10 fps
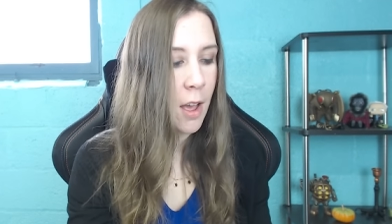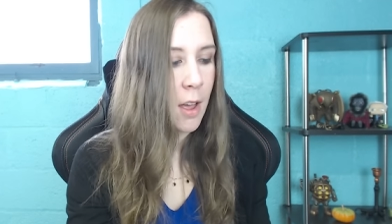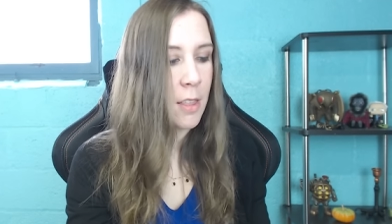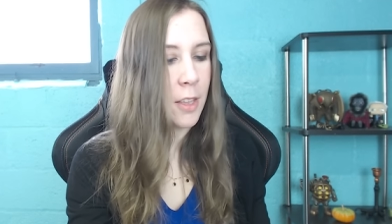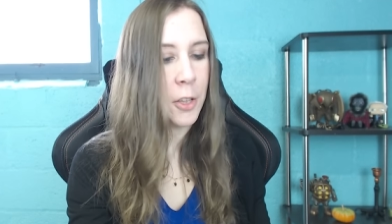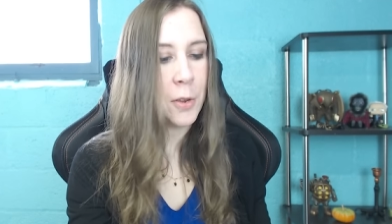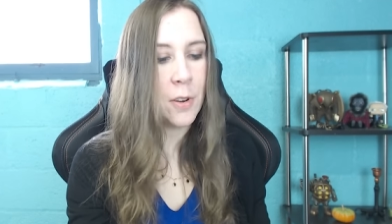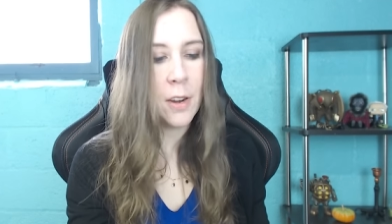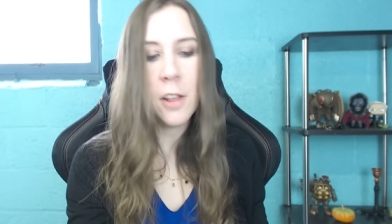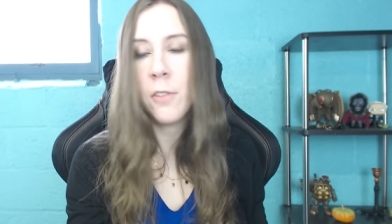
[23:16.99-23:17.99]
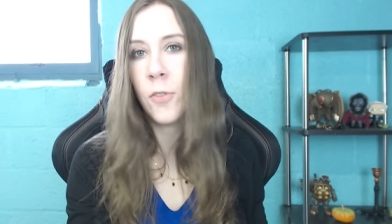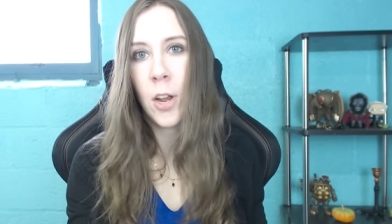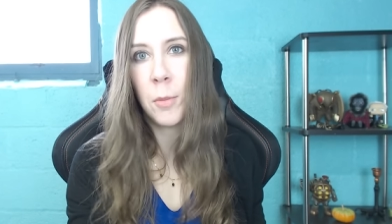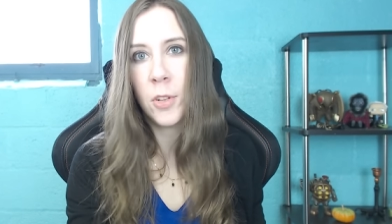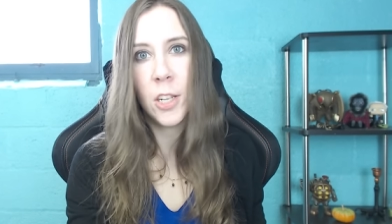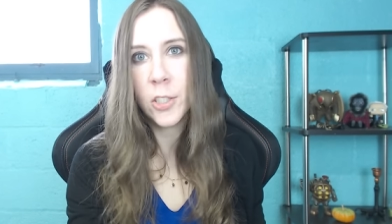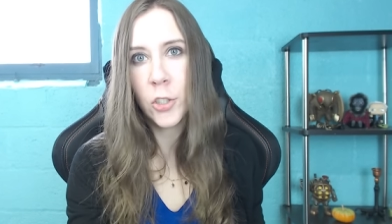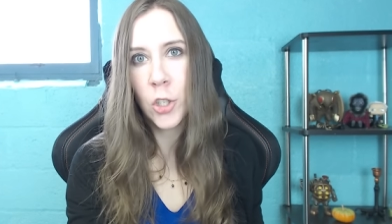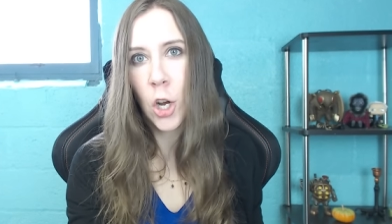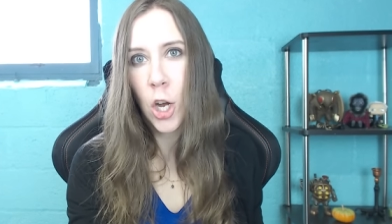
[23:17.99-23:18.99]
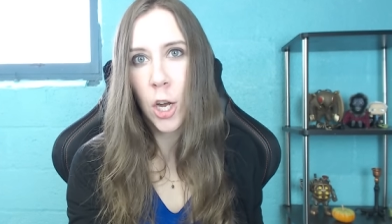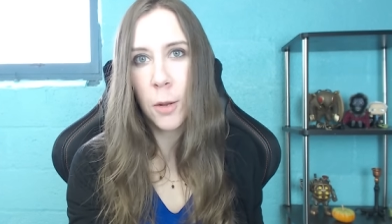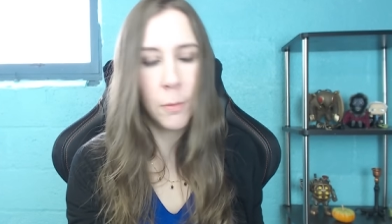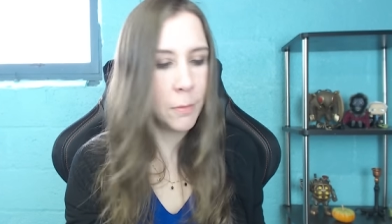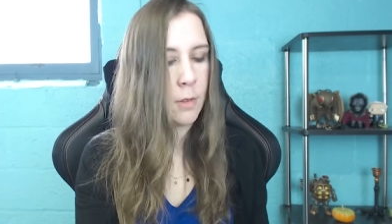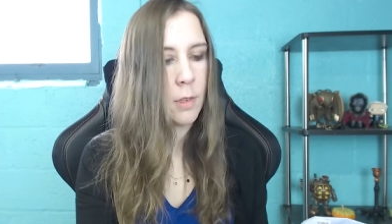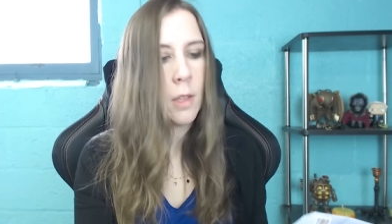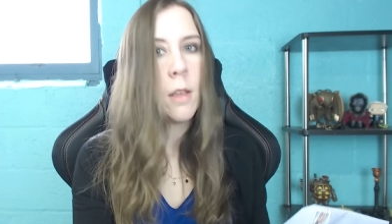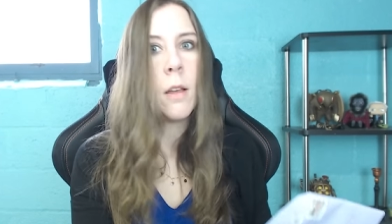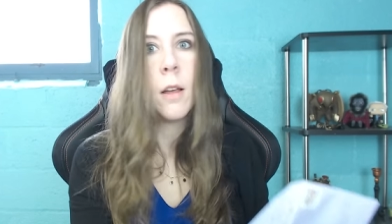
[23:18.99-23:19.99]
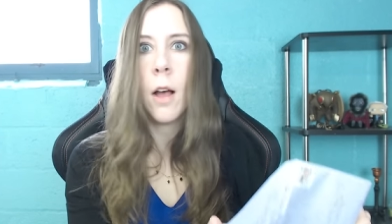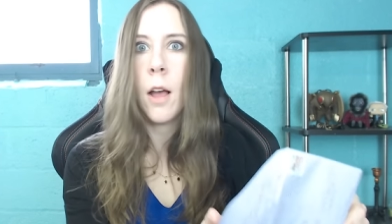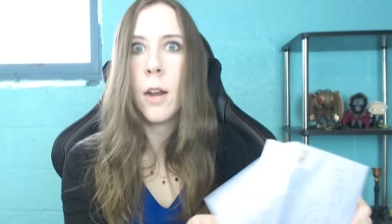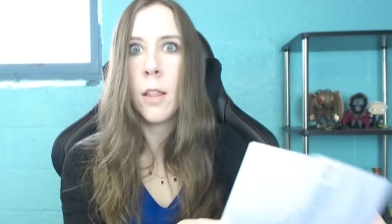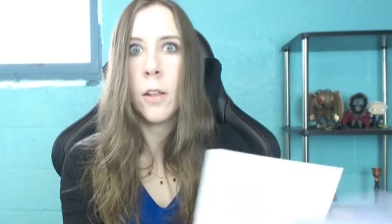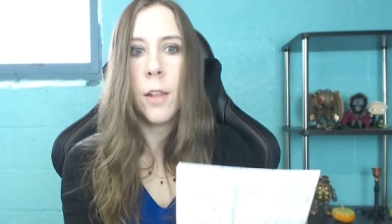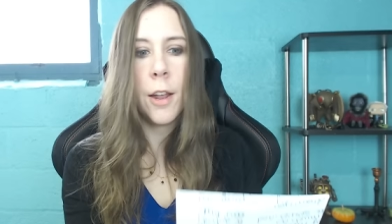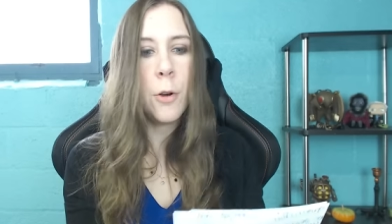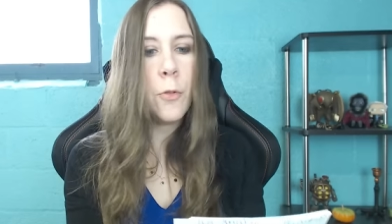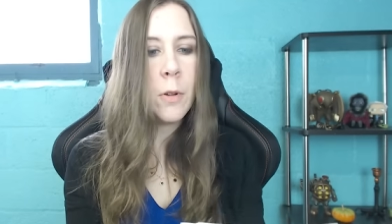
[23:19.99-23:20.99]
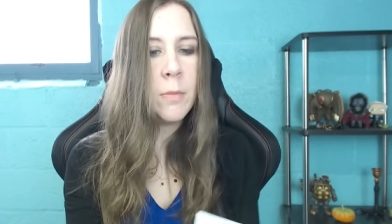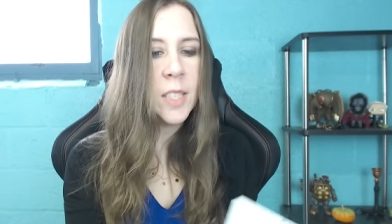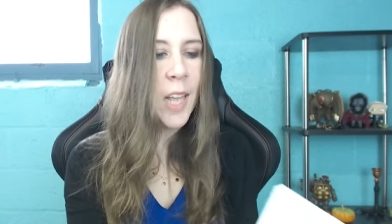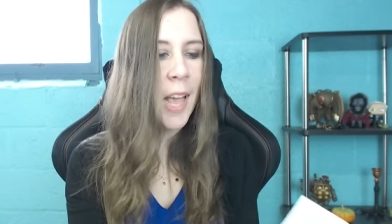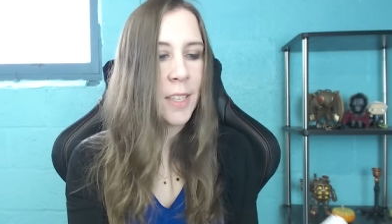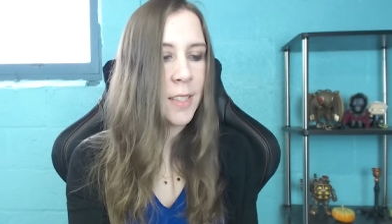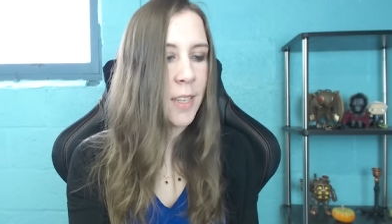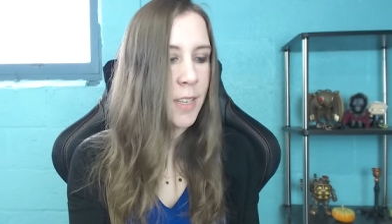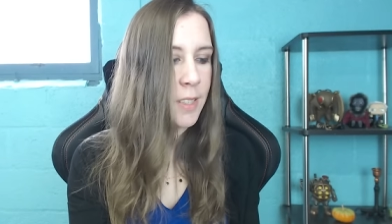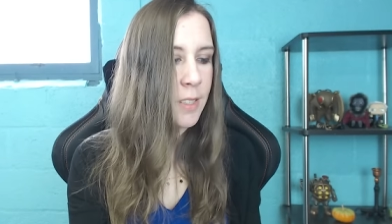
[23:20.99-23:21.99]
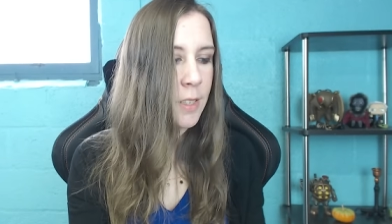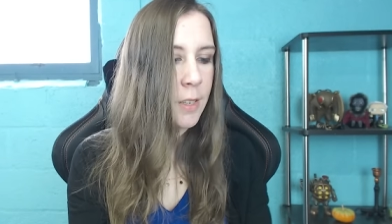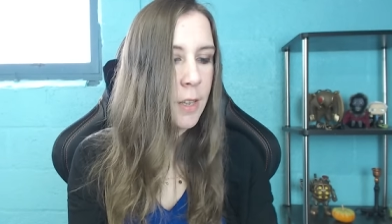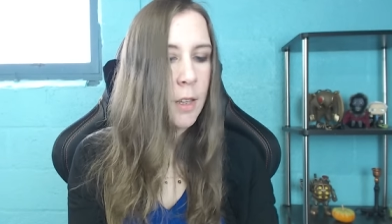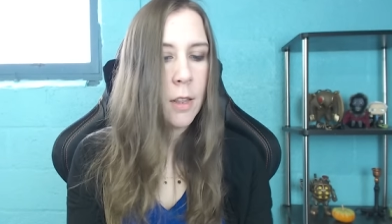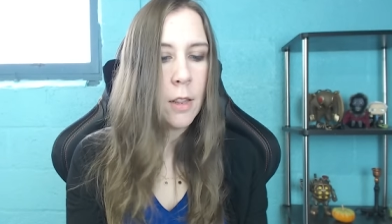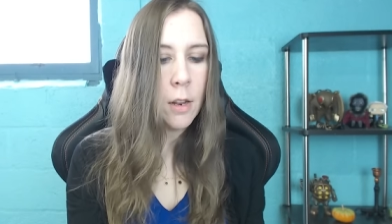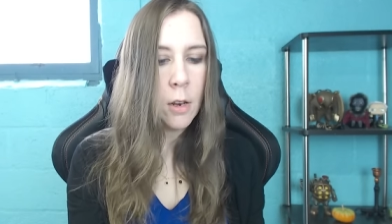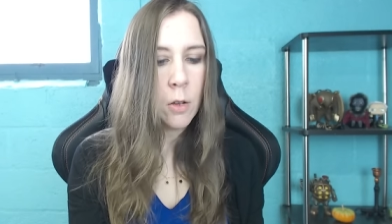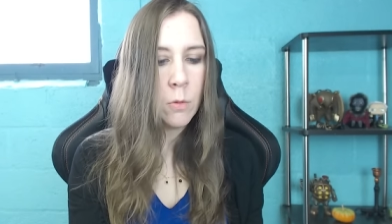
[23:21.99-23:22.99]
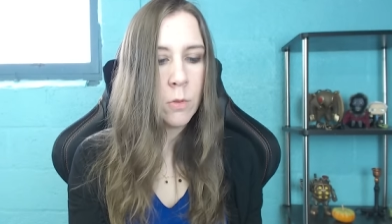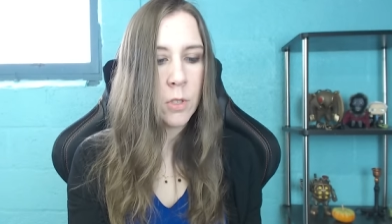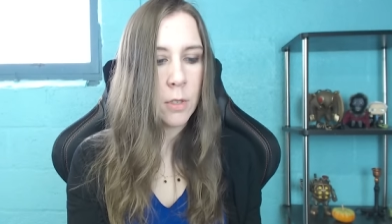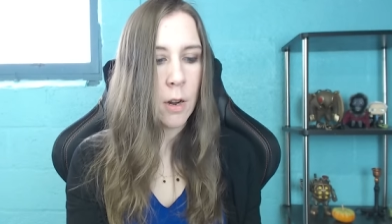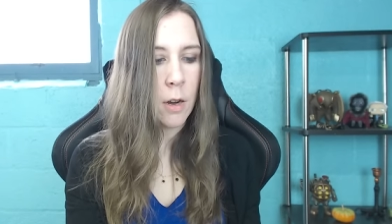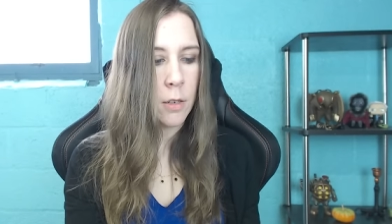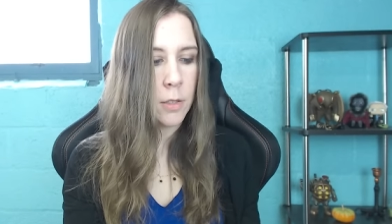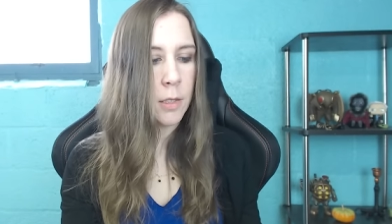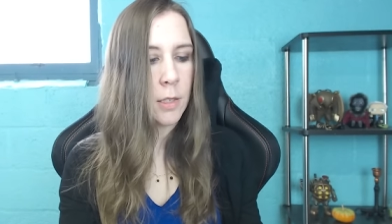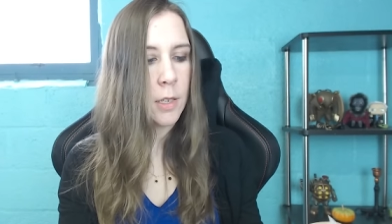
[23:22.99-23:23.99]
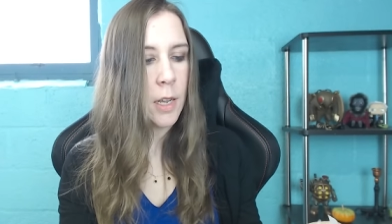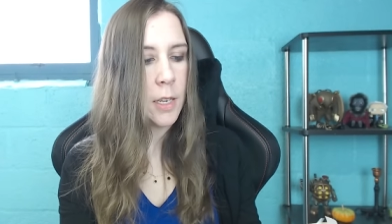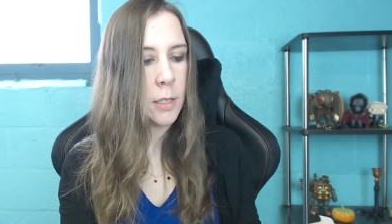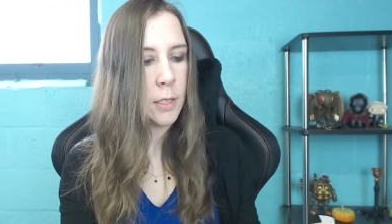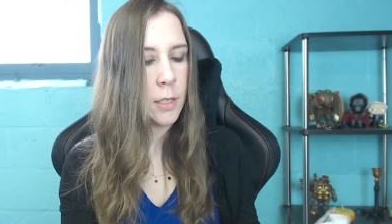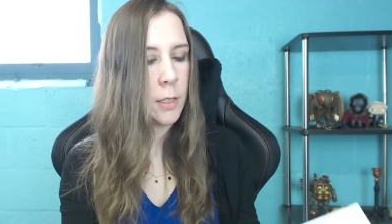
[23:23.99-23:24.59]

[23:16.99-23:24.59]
I think you did a fabulous job. Another letter from Texas, the Lone Star State.